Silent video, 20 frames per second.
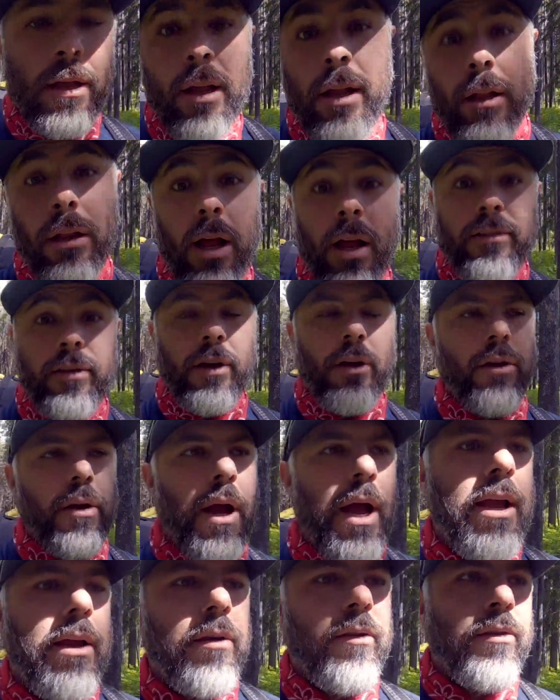Lots of other
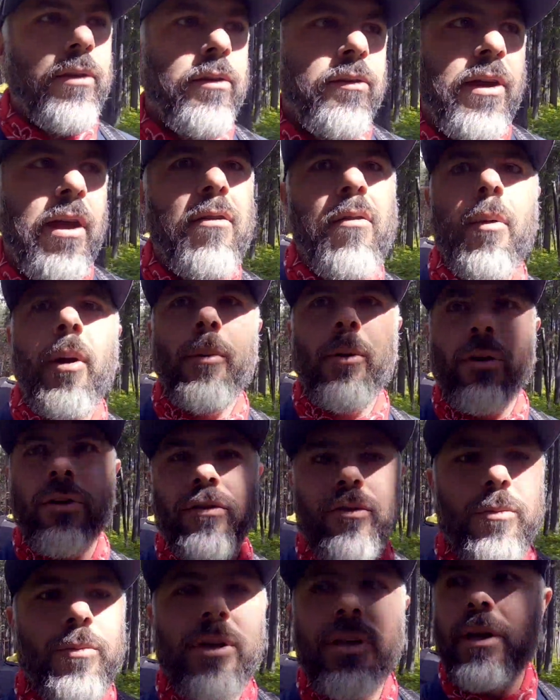hikers here. It's kind of a bummer
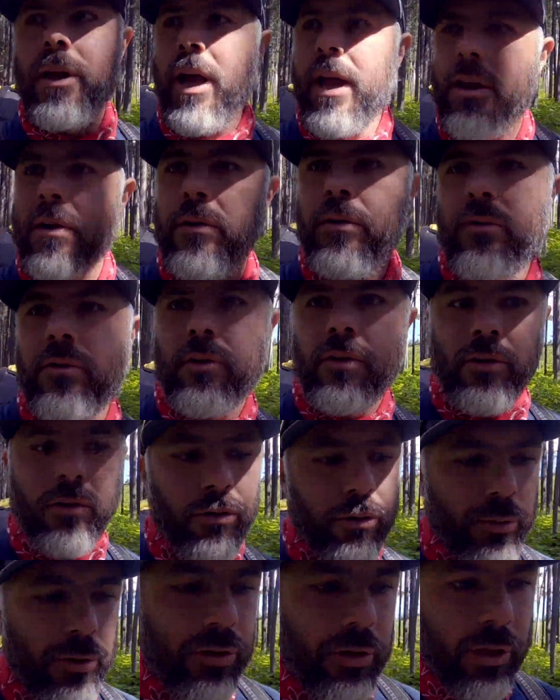because you meet hikers and they're
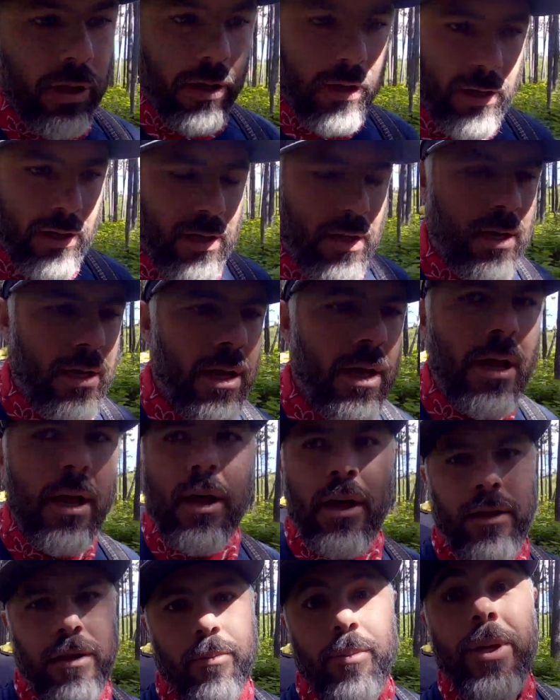doing the
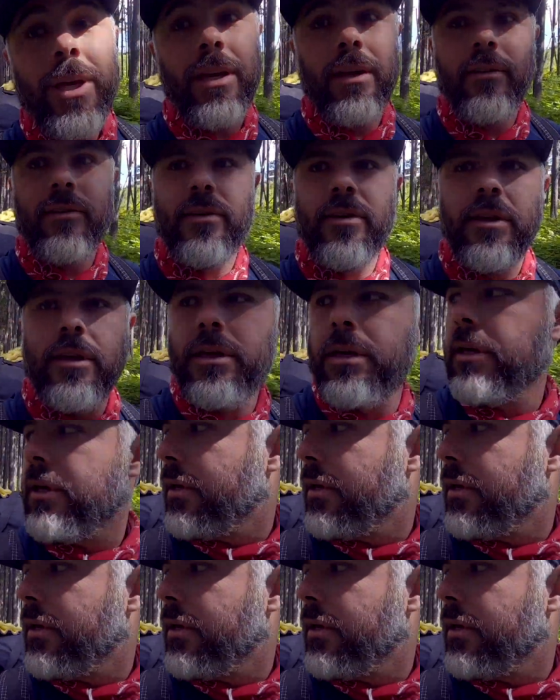PNT,